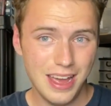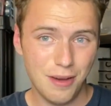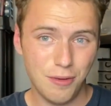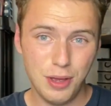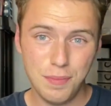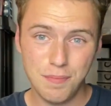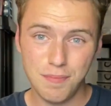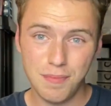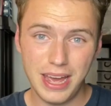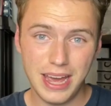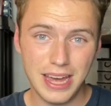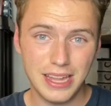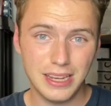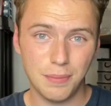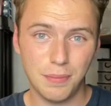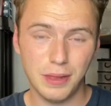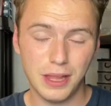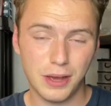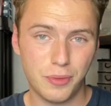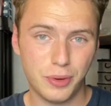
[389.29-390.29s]
We may end
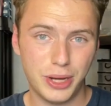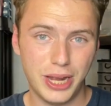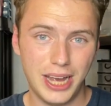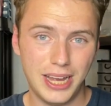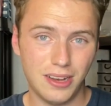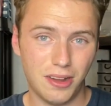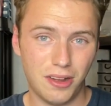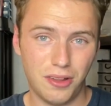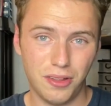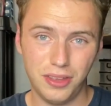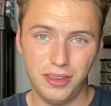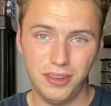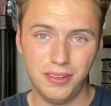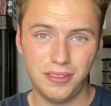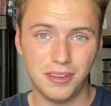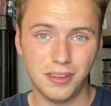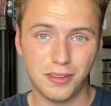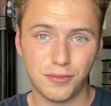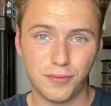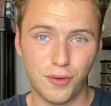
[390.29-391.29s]
up liquidating all
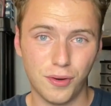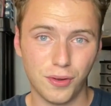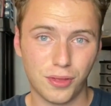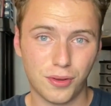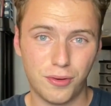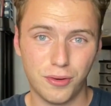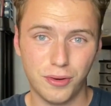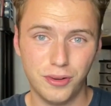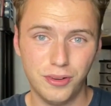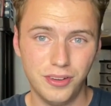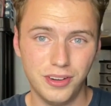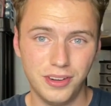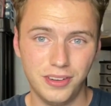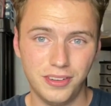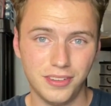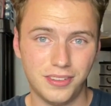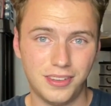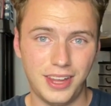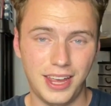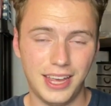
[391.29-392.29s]
these this fourth quarter and
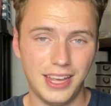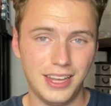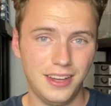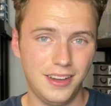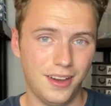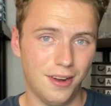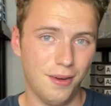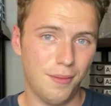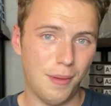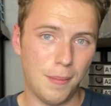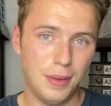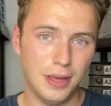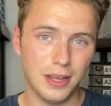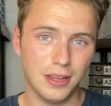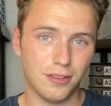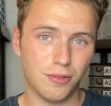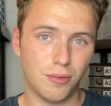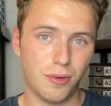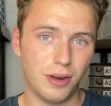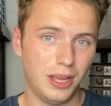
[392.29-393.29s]
just taking, you know, maybe
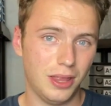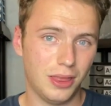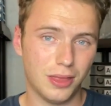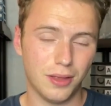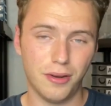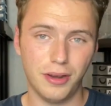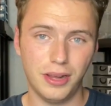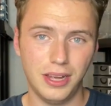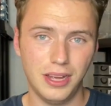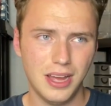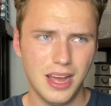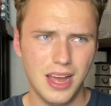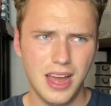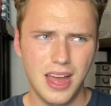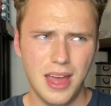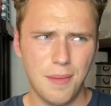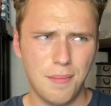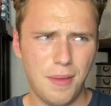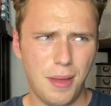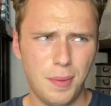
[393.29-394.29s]
a 20, 30,
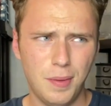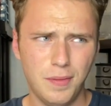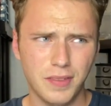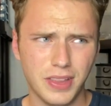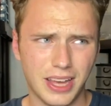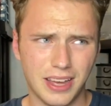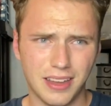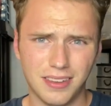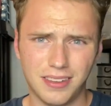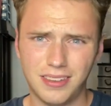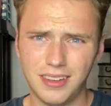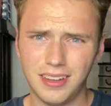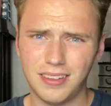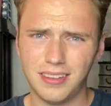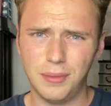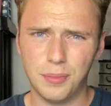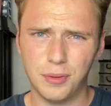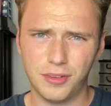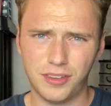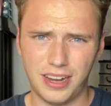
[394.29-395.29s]
maybe even like a
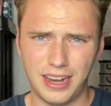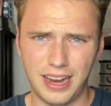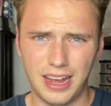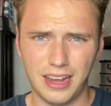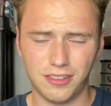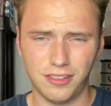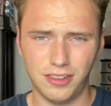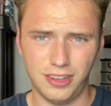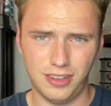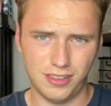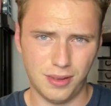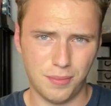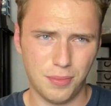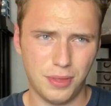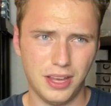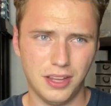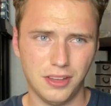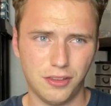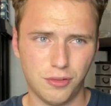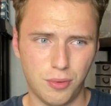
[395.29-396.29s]
60% actually, because I'm
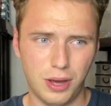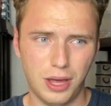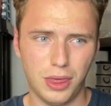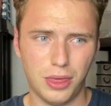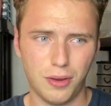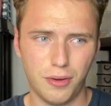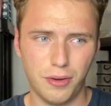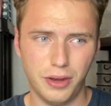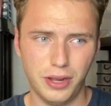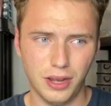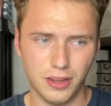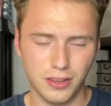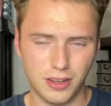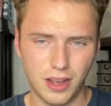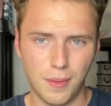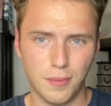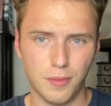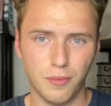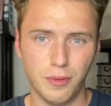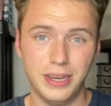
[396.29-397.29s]
thinking 20-30 on
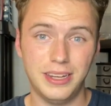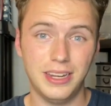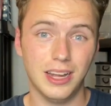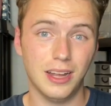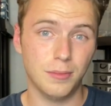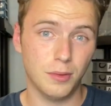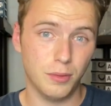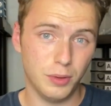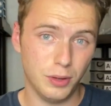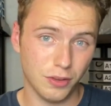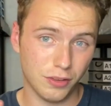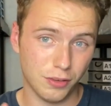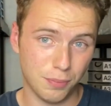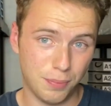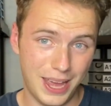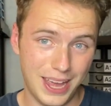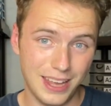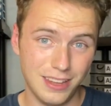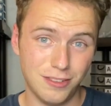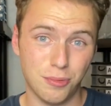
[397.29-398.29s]
top of retail, but we also
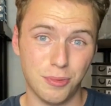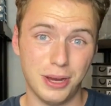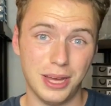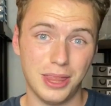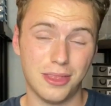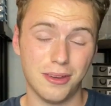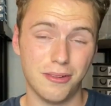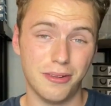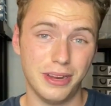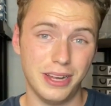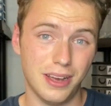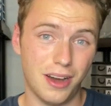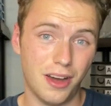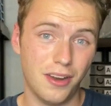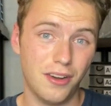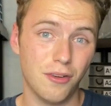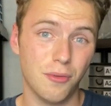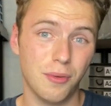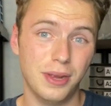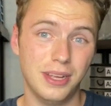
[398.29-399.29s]
paid 20-30
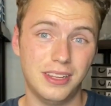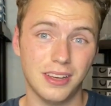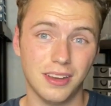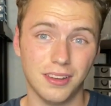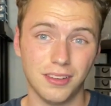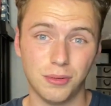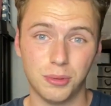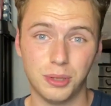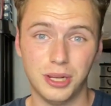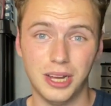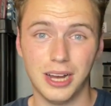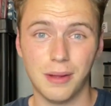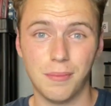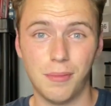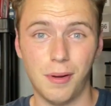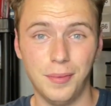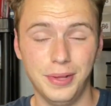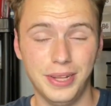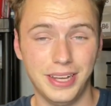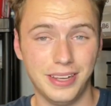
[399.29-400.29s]
under retail. So we're talking
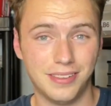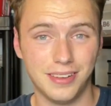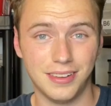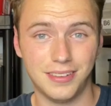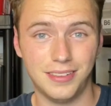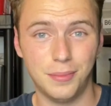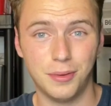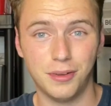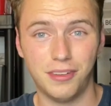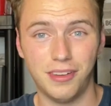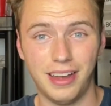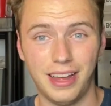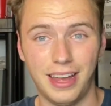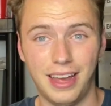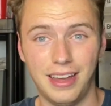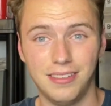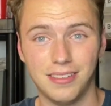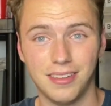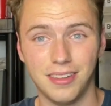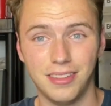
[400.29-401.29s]
probably like 60%
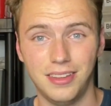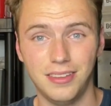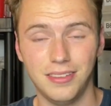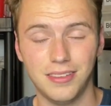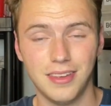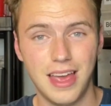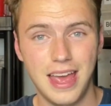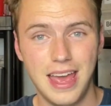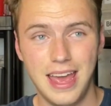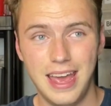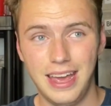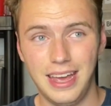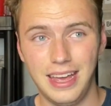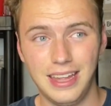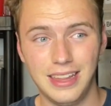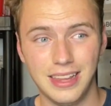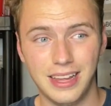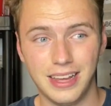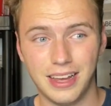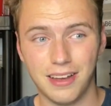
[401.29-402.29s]
gains on these
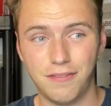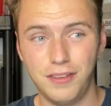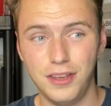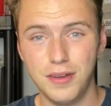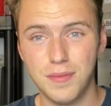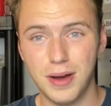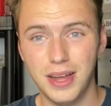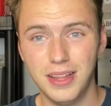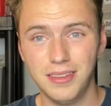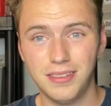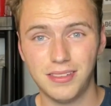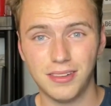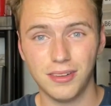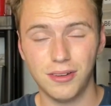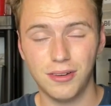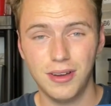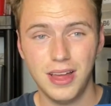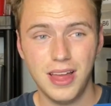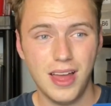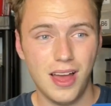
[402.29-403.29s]
in like a few months.
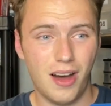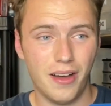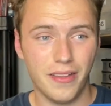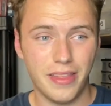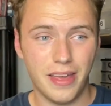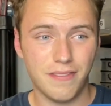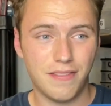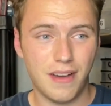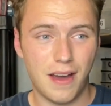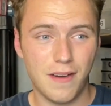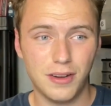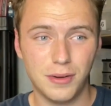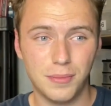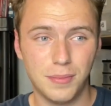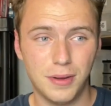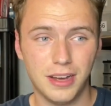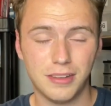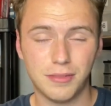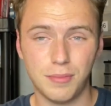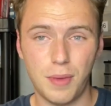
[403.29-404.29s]
So on that
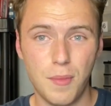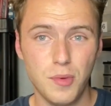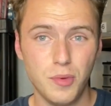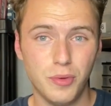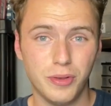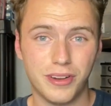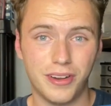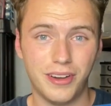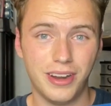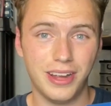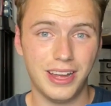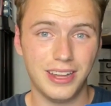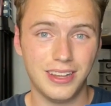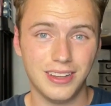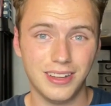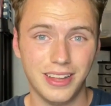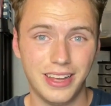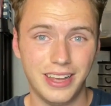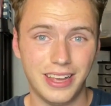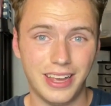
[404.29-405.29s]
$500, maybe we turn it
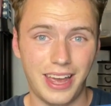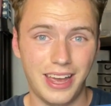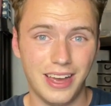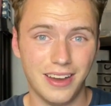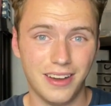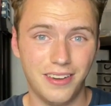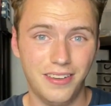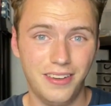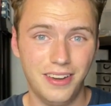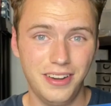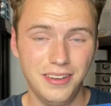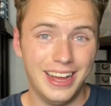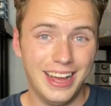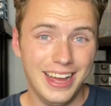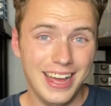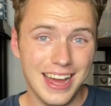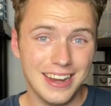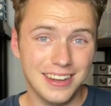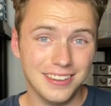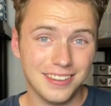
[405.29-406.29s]
into like 800.
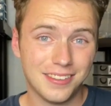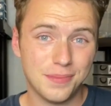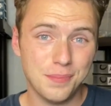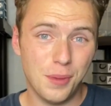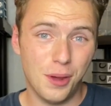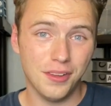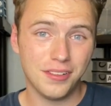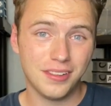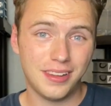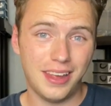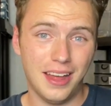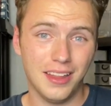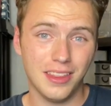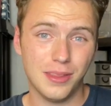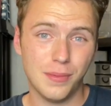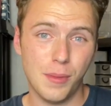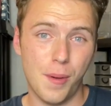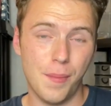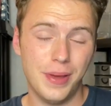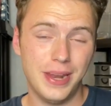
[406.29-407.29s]
Again, it's small scale at
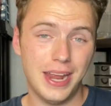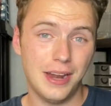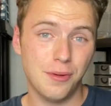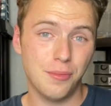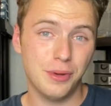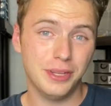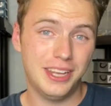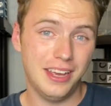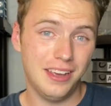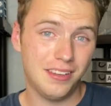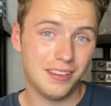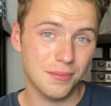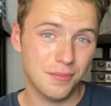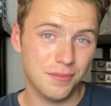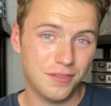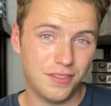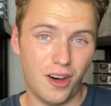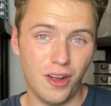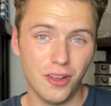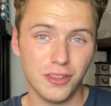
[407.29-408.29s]
the moment, and it would take
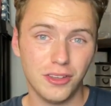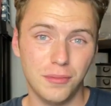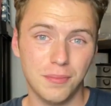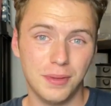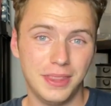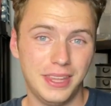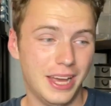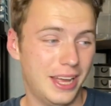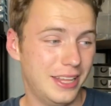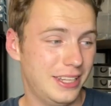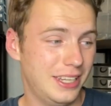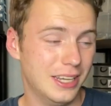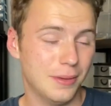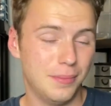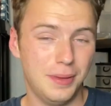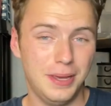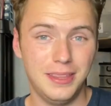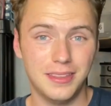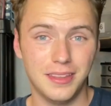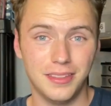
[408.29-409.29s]
some volume, but the idea
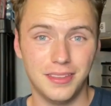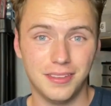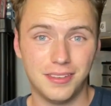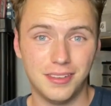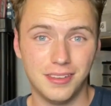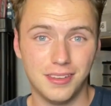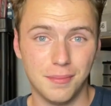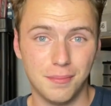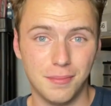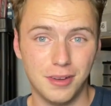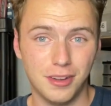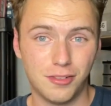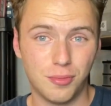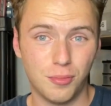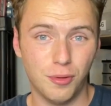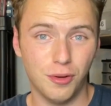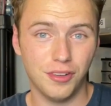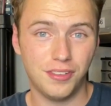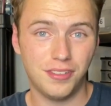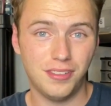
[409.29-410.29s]
being that this is a much
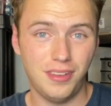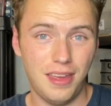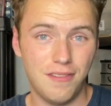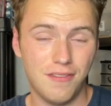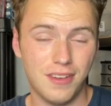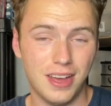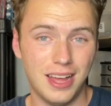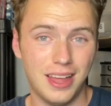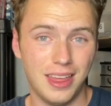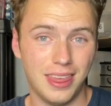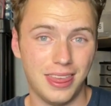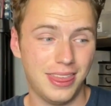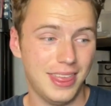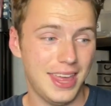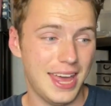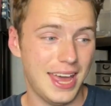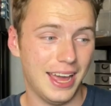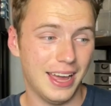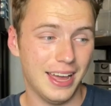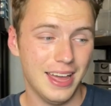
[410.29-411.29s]
more safe kind of
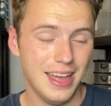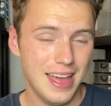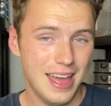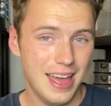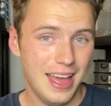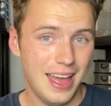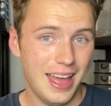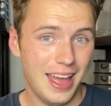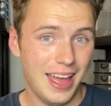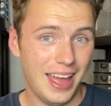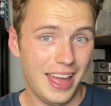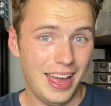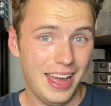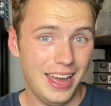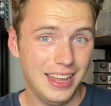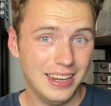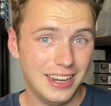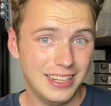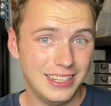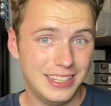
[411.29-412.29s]
thing,
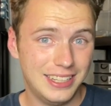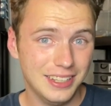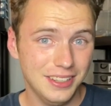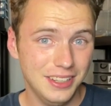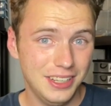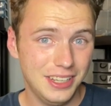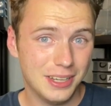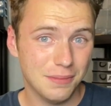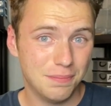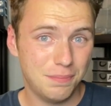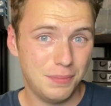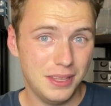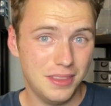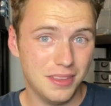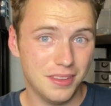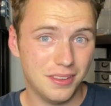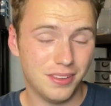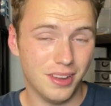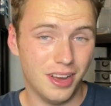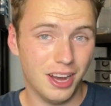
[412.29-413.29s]
and ideally could beat
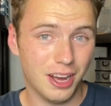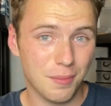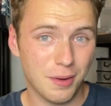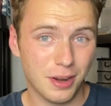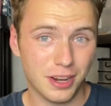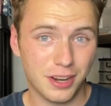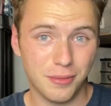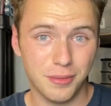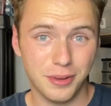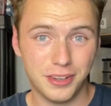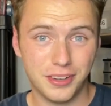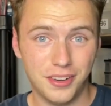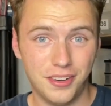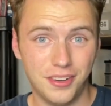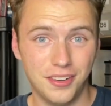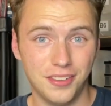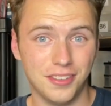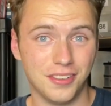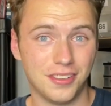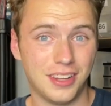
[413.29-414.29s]
the stock market
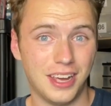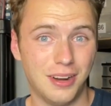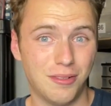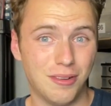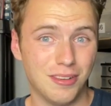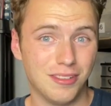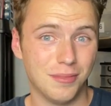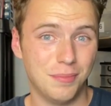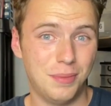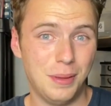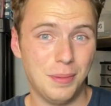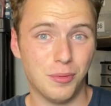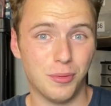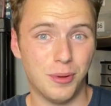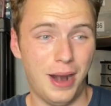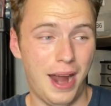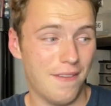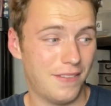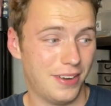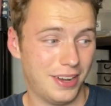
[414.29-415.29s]
returns is kind of what some people
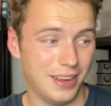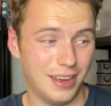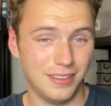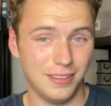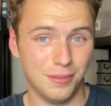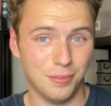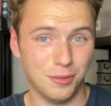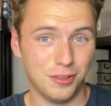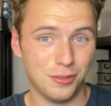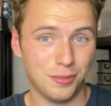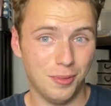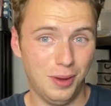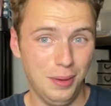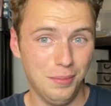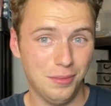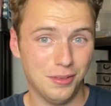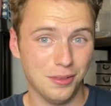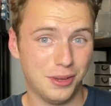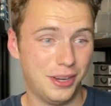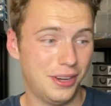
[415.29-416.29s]
were advertising, which is why
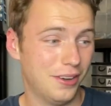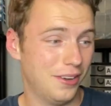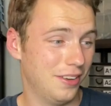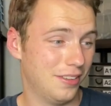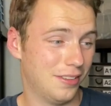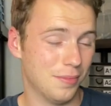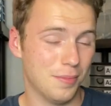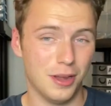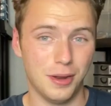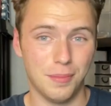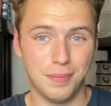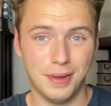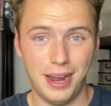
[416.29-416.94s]
I'm so curious about it.